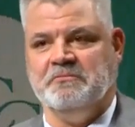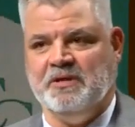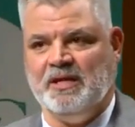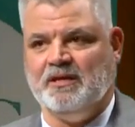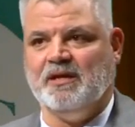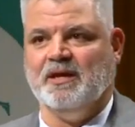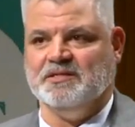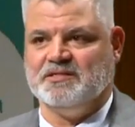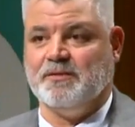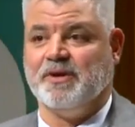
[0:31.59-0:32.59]
by
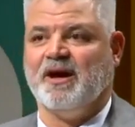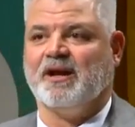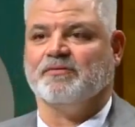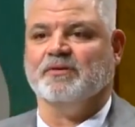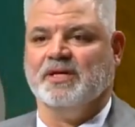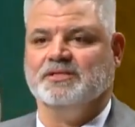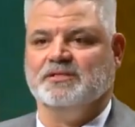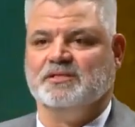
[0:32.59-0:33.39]
robots, adding that this